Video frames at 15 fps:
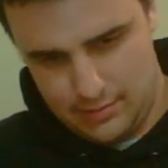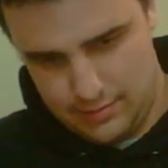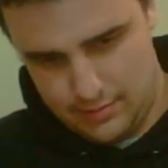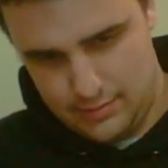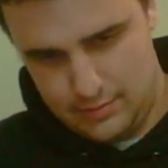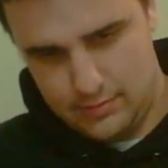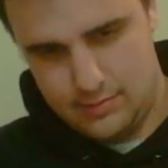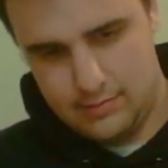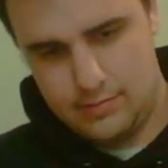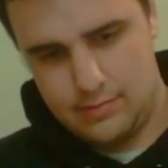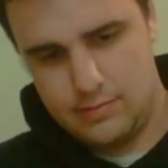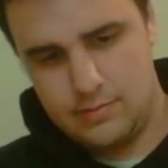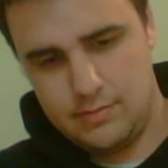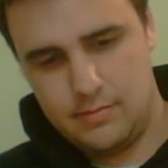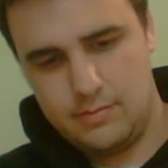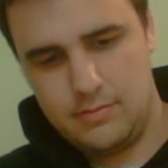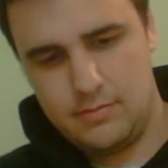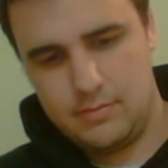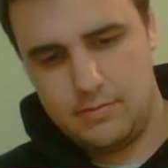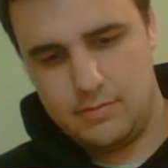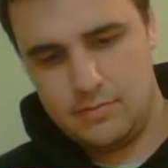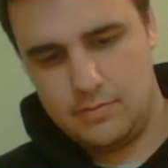
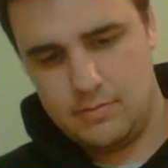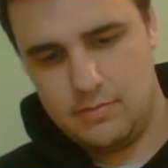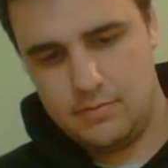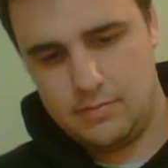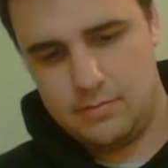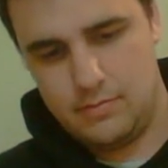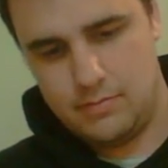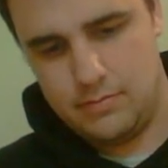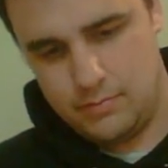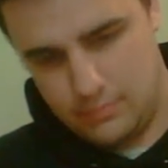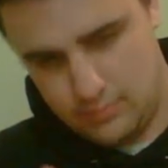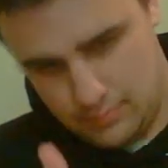[no speech]